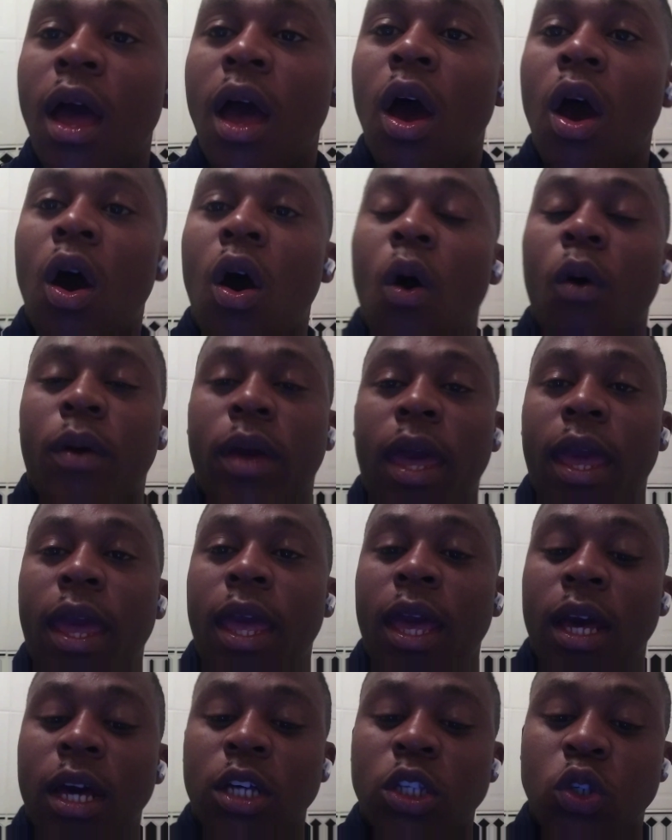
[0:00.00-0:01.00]

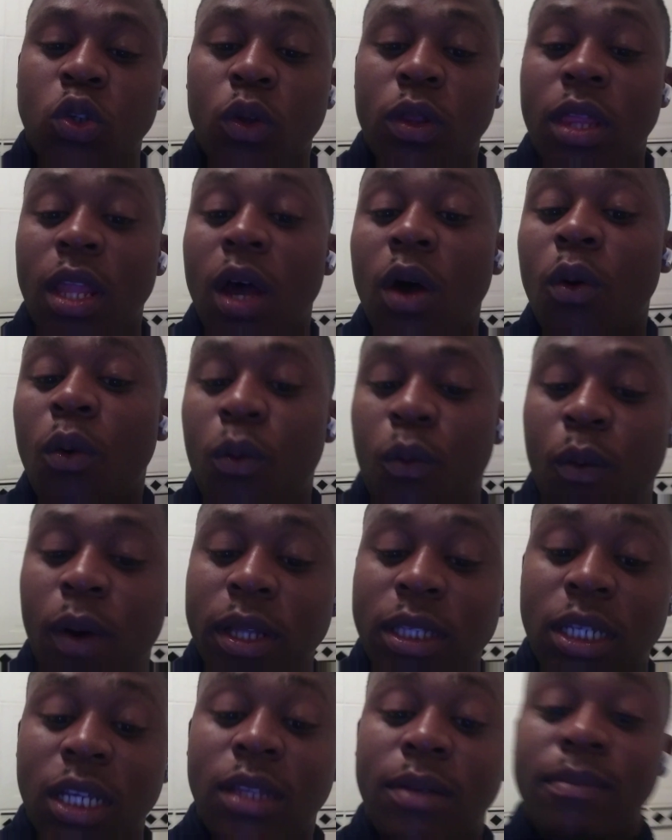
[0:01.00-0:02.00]
Okay, so now
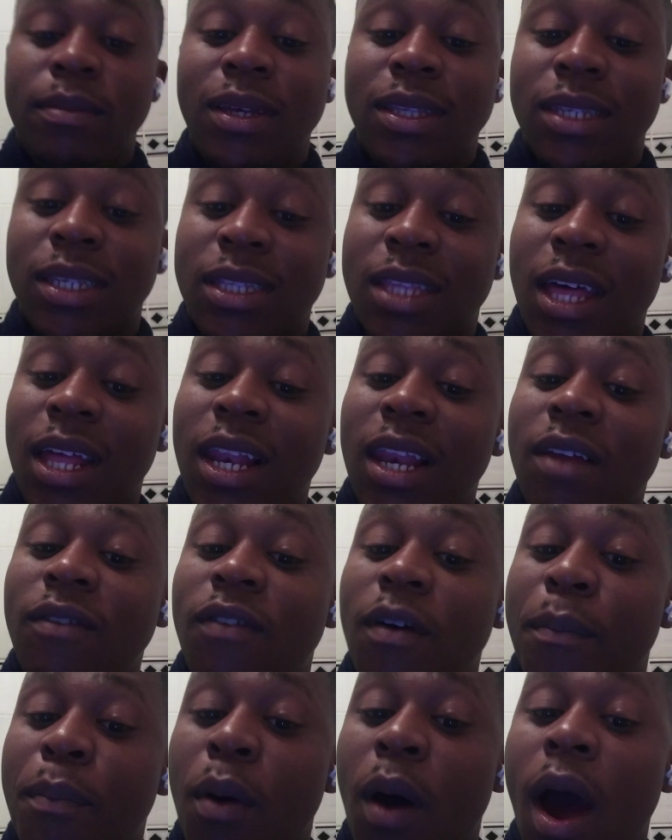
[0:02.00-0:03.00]
what it means is that
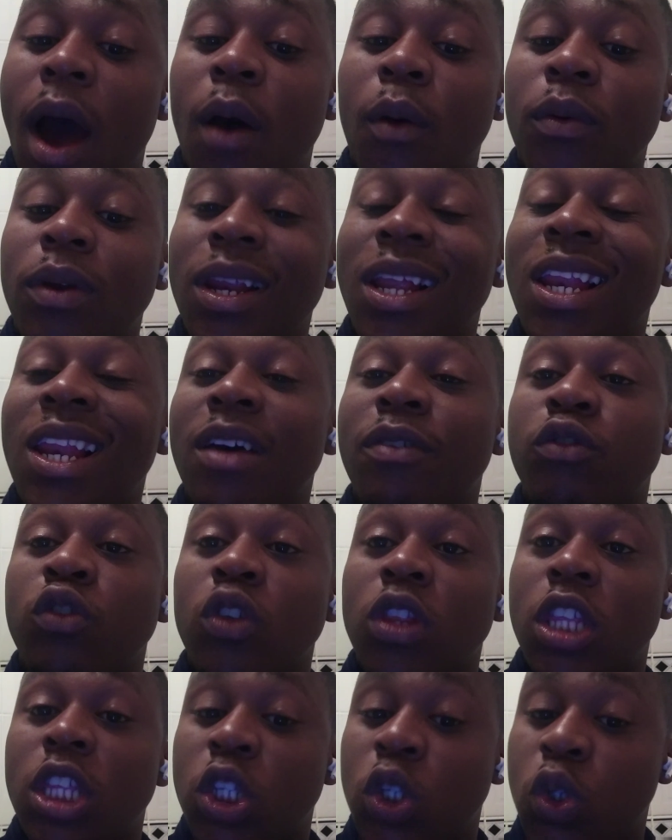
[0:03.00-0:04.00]
Liverpool are only left
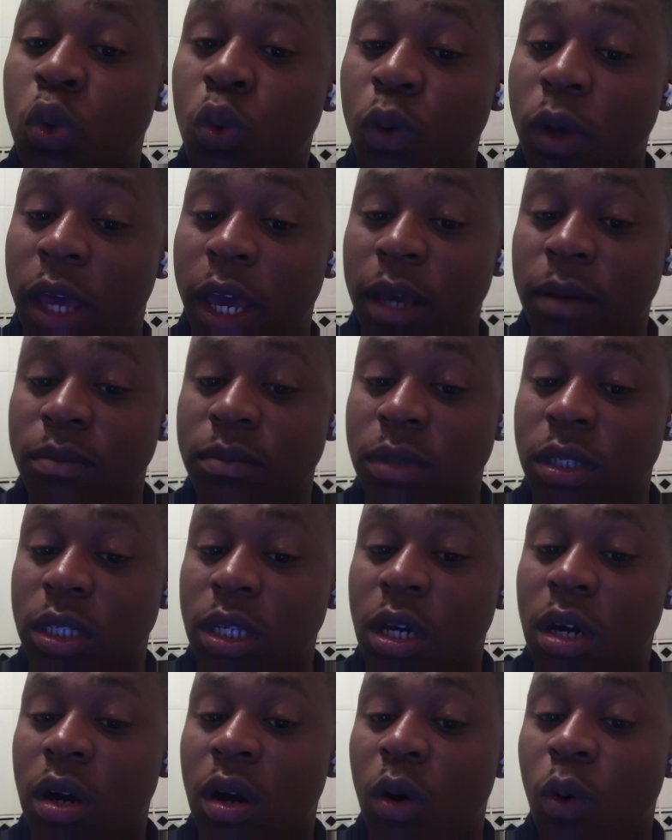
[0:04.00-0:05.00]
with two games,
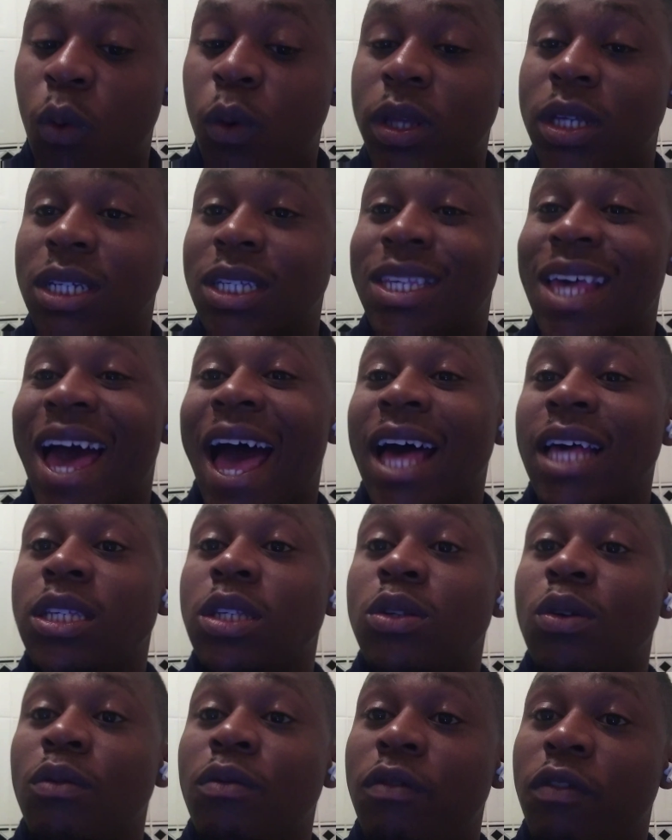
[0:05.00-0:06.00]
which is
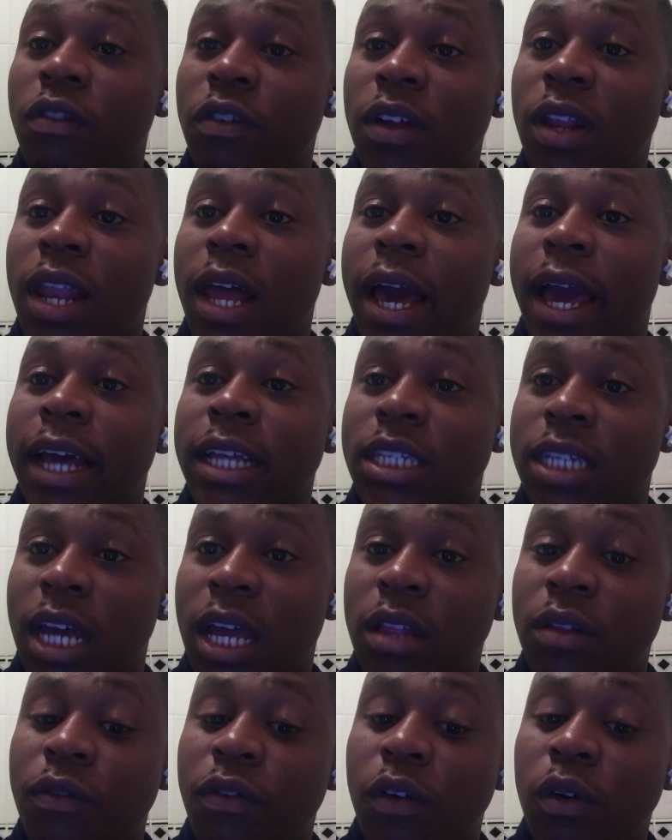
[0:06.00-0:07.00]
Aston Villa at
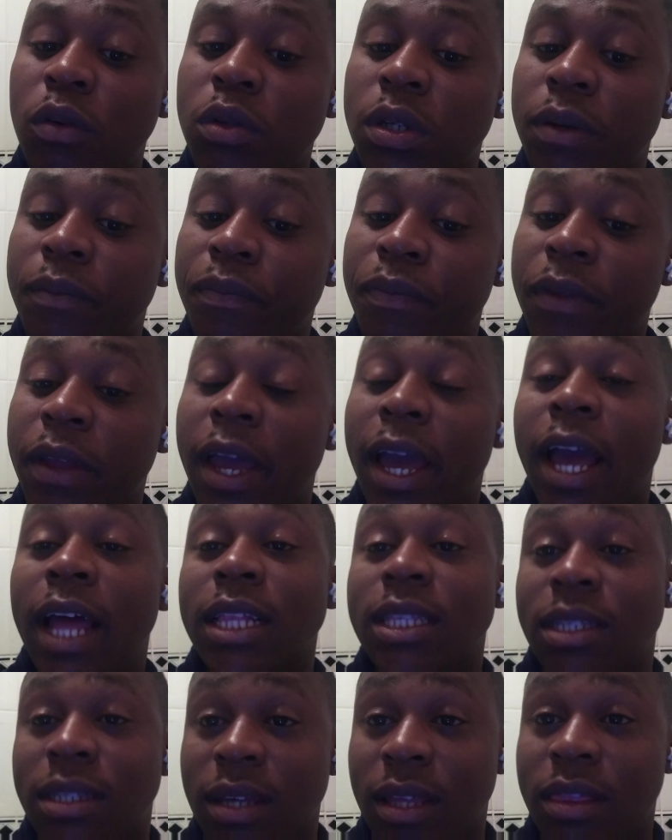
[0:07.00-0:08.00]
Anfield
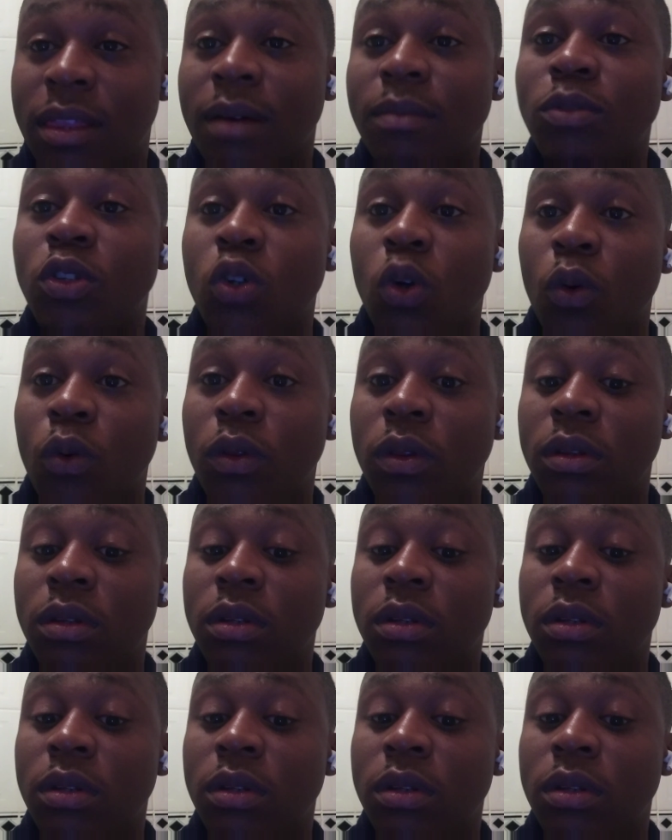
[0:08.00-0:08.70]
and Southampton,